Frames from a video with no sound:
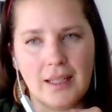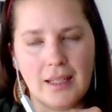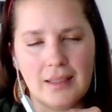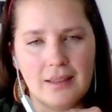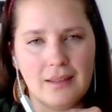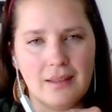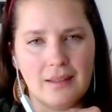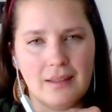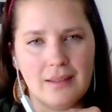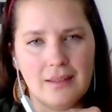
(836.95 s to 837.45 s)

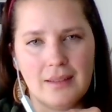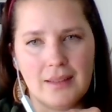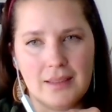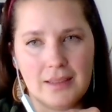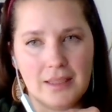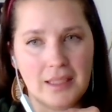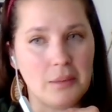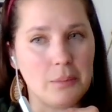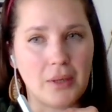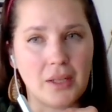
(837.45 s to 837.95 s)
that
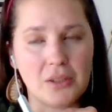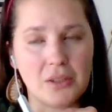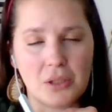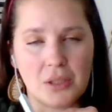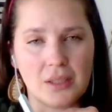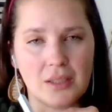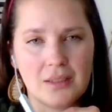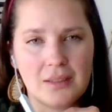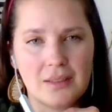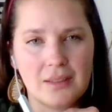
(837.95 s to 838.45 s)
deep
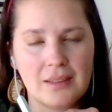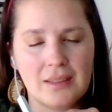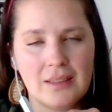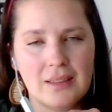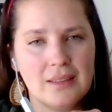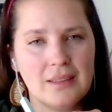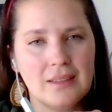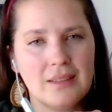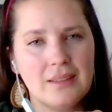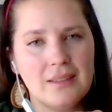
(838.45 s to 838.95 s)
pressure
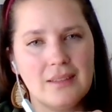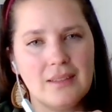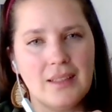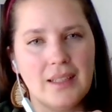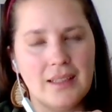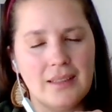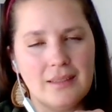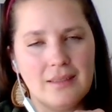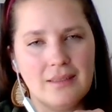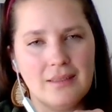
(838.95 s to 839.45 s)

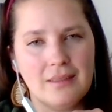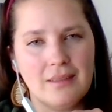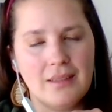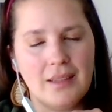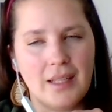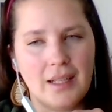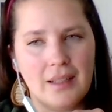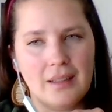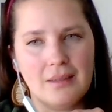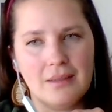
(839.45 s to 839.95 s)
mm. and
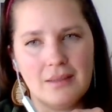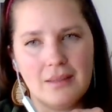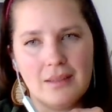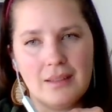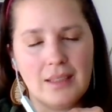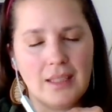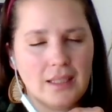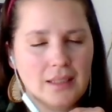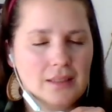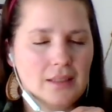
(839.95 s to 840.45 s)
mm.
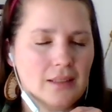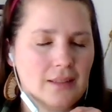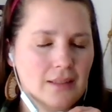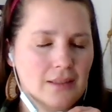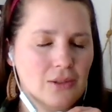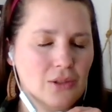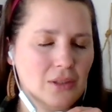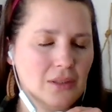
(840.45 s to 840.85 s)
that need